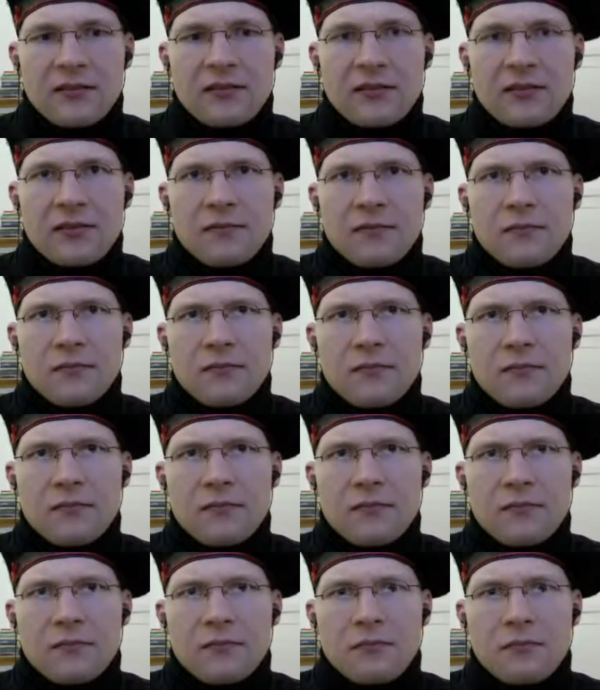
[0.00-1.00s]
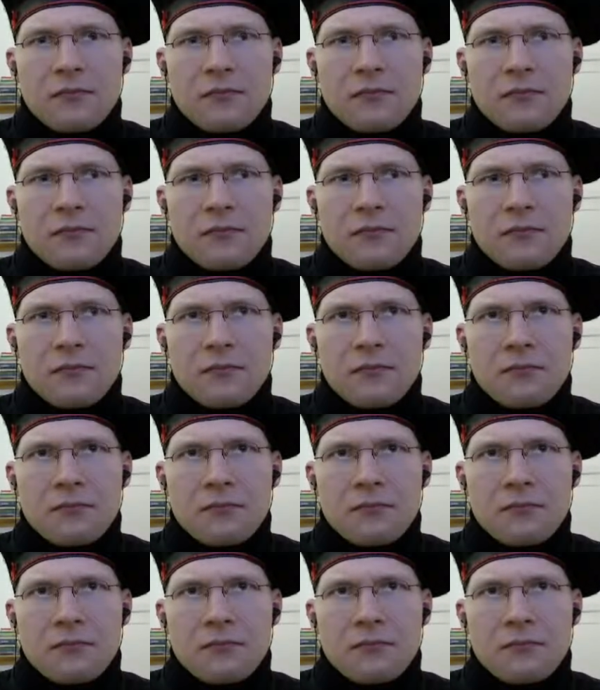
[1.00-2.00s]

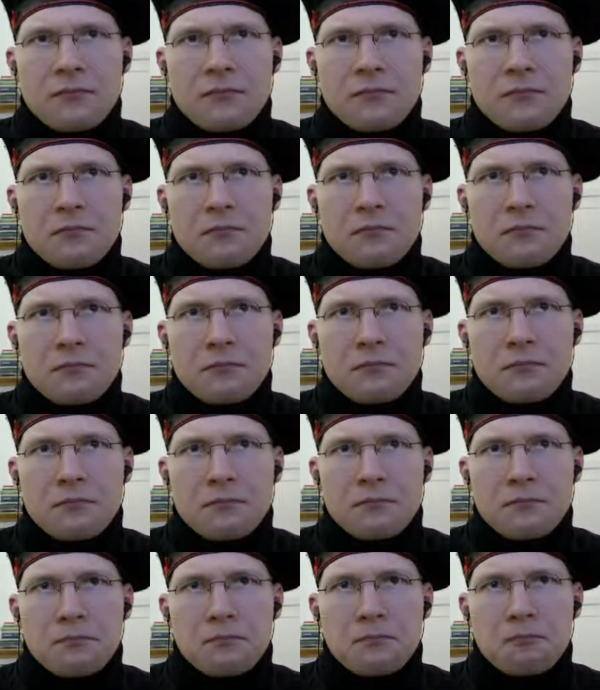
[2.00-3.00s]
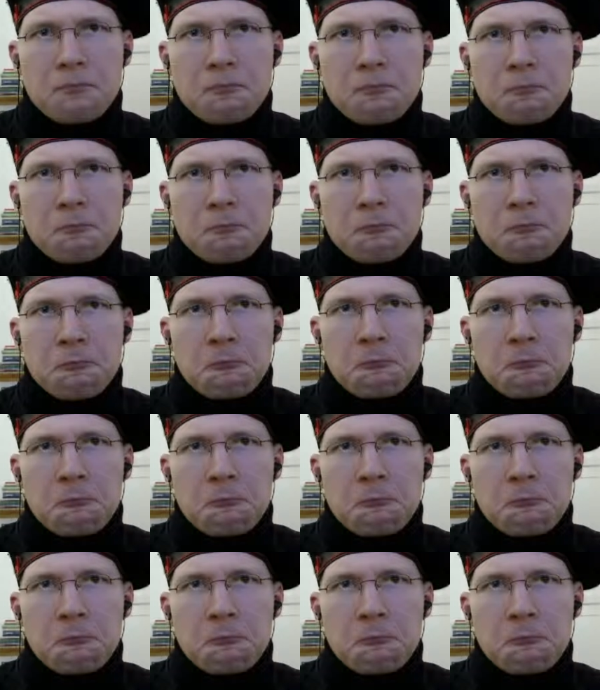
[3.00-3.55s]
Nobody speaks.